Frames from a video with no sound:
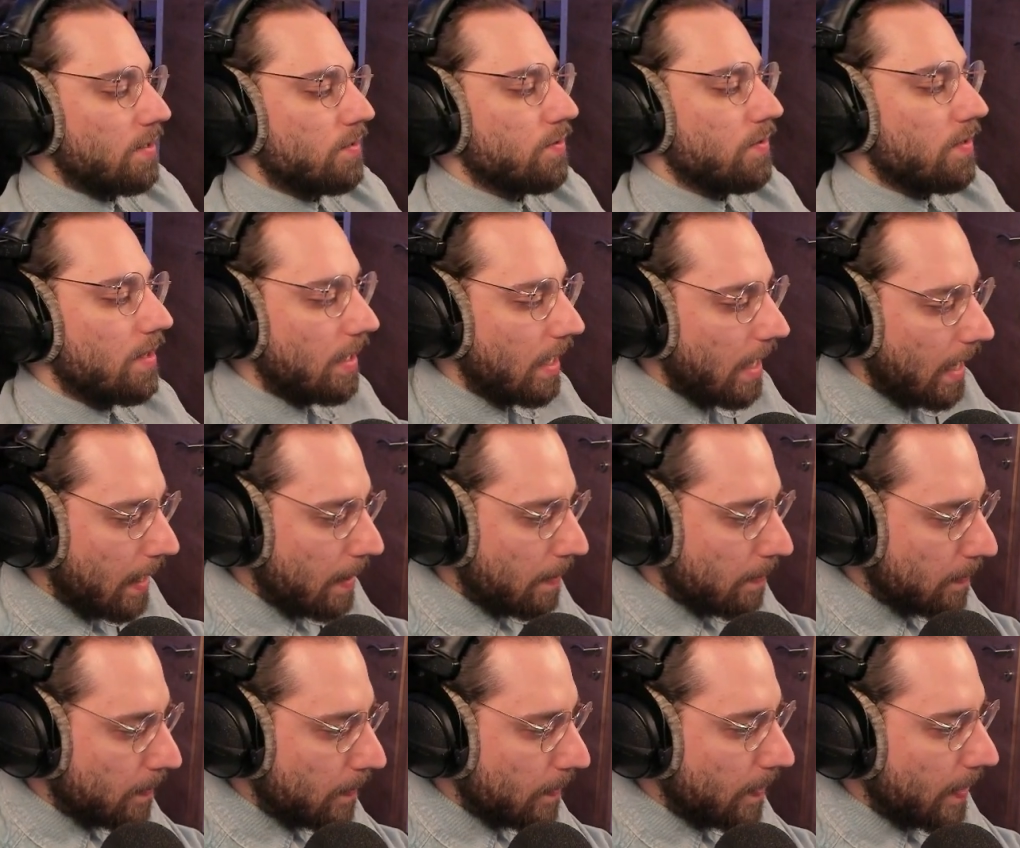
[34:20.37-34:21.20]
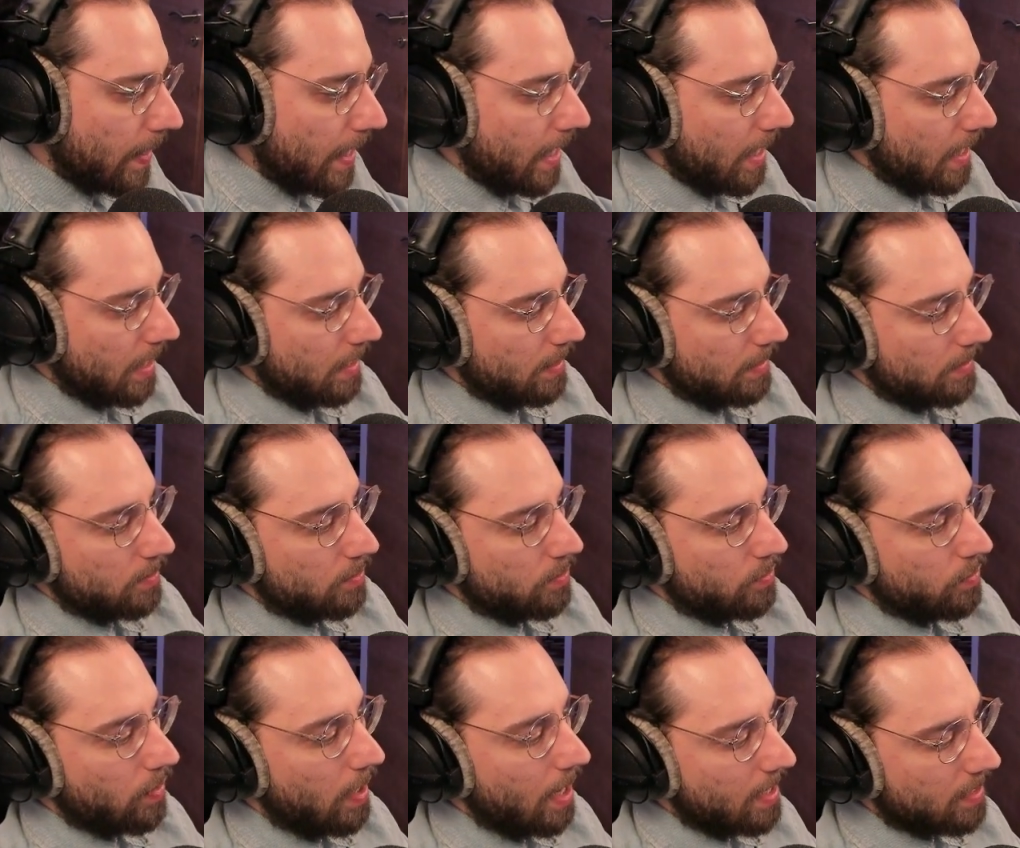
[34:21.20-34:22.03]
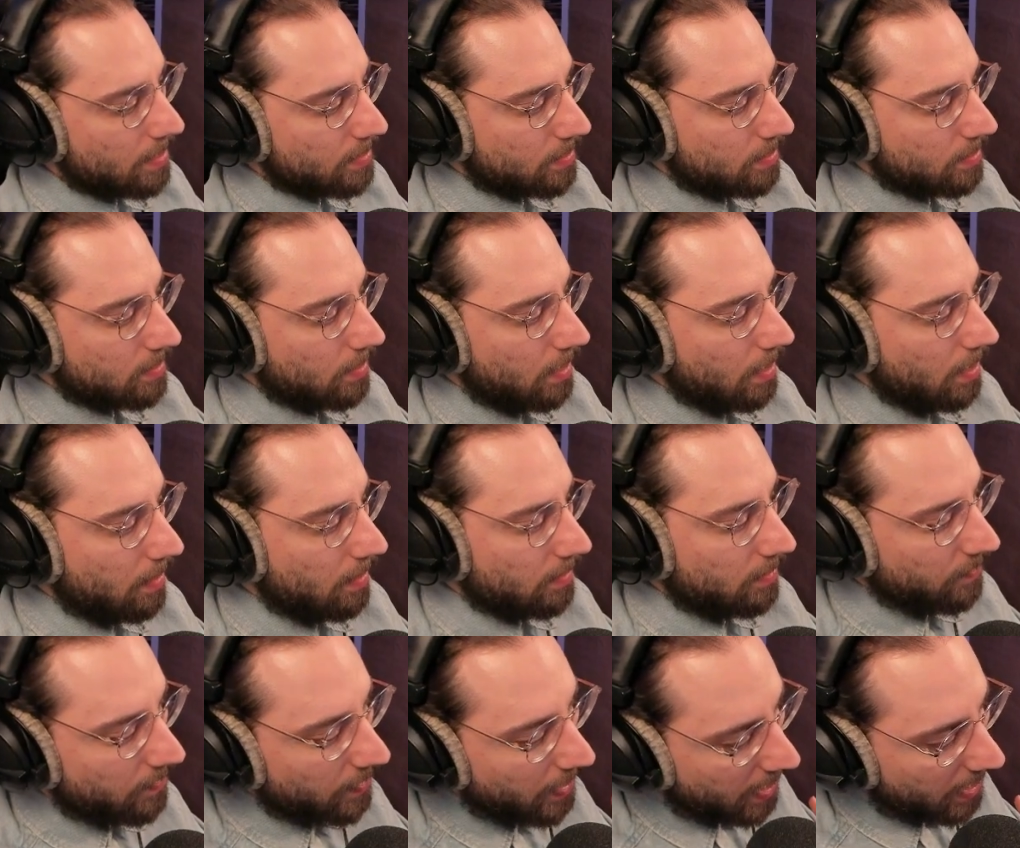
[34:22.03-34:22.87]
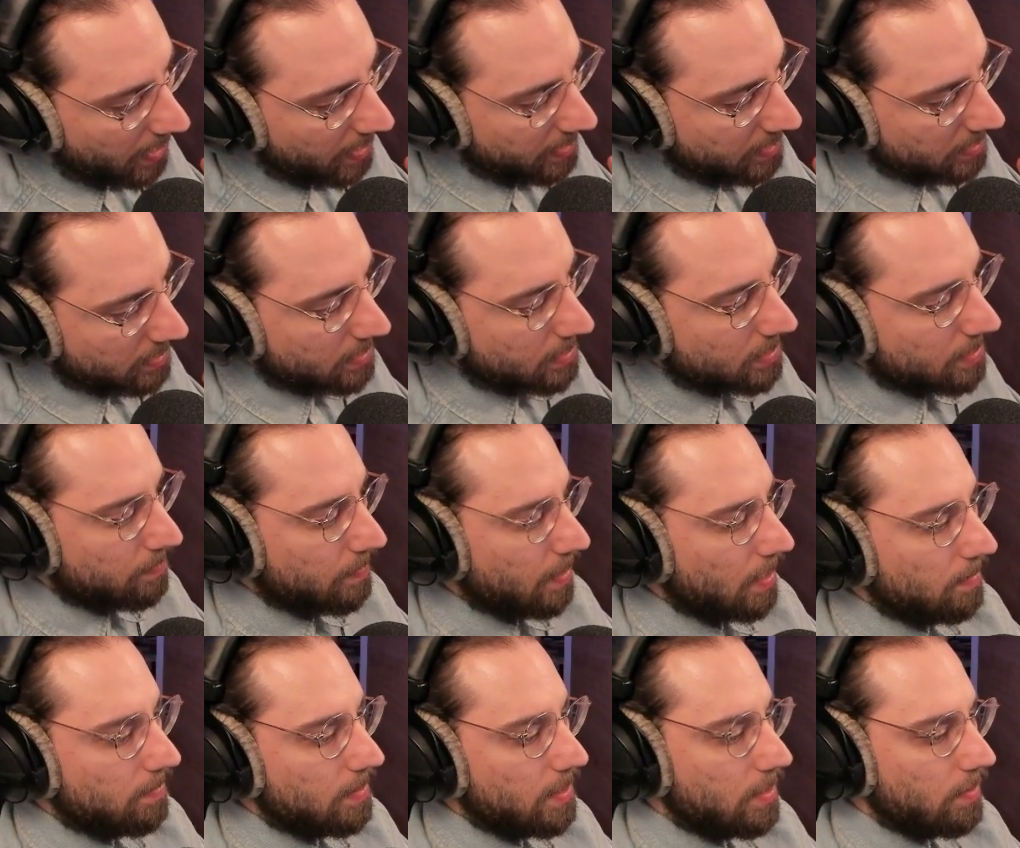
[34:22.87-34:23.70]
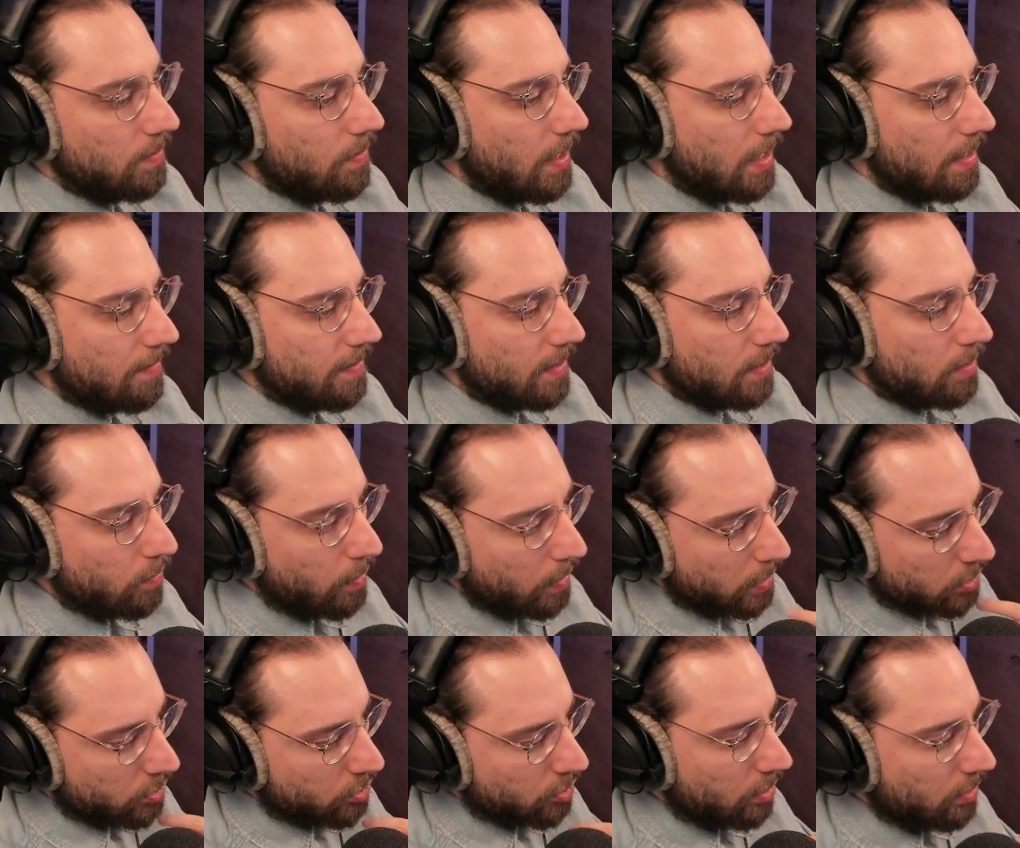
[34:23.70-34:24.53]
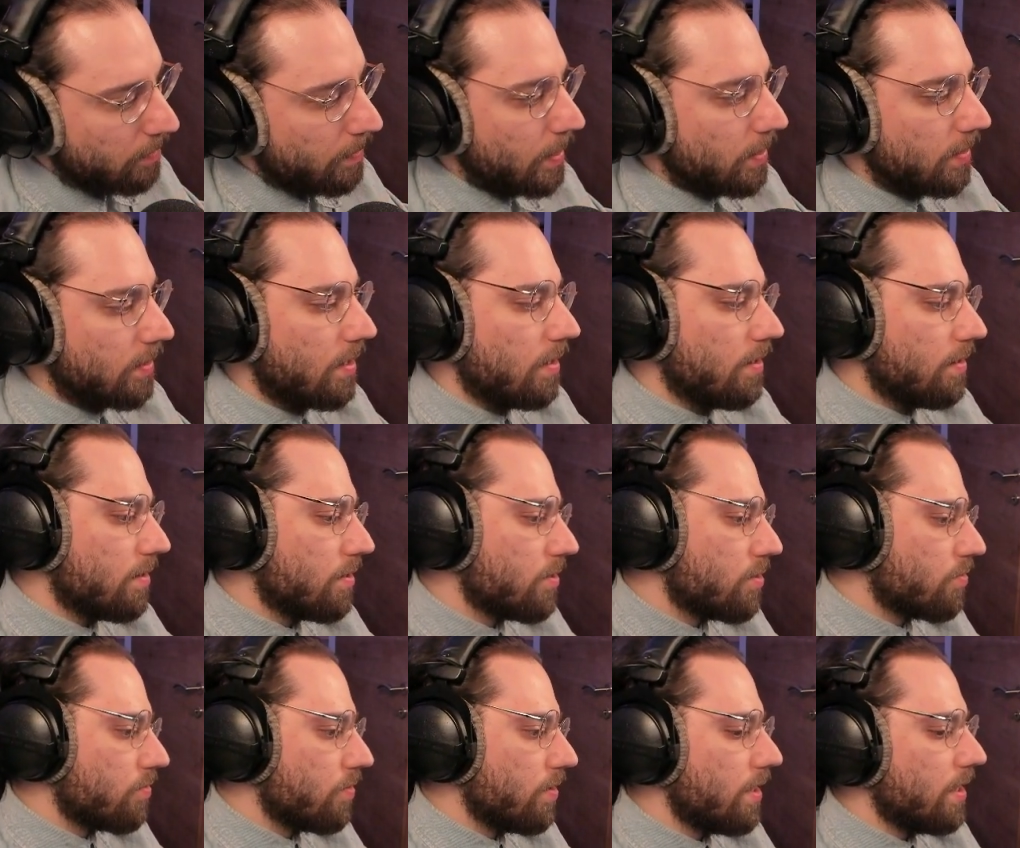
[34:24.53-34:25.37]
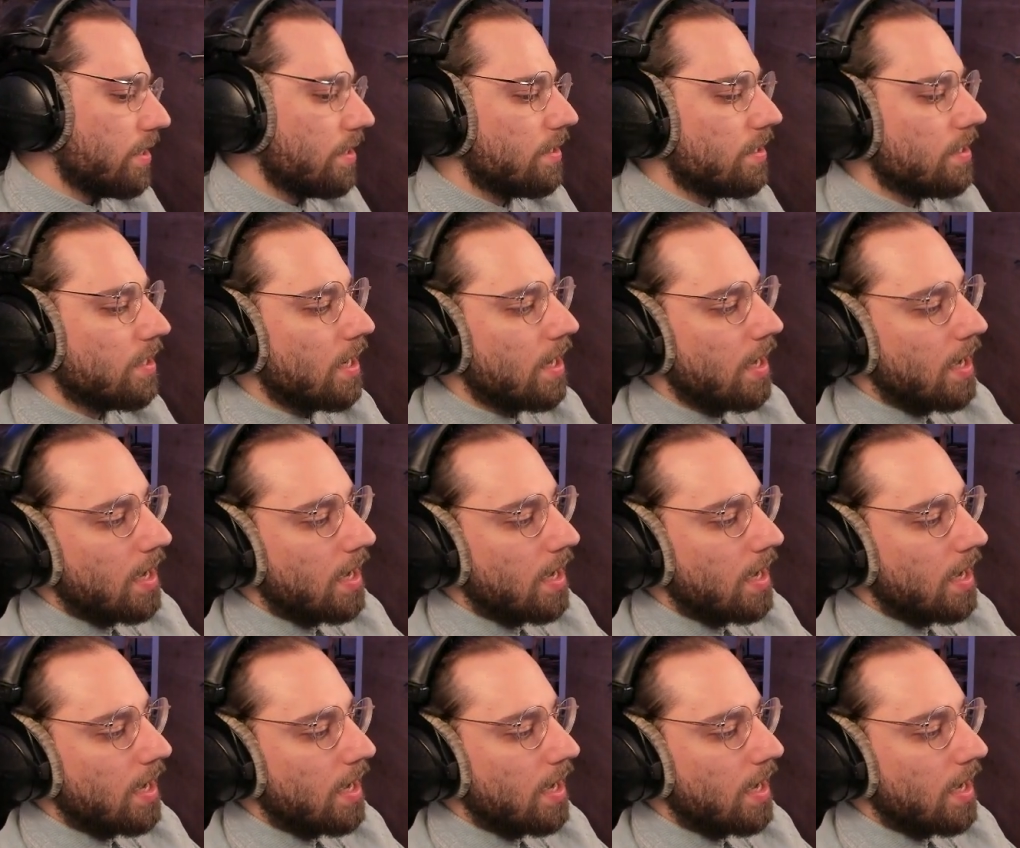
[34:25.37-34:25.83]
to them and to ask advice. Maybe you have a question about the industry,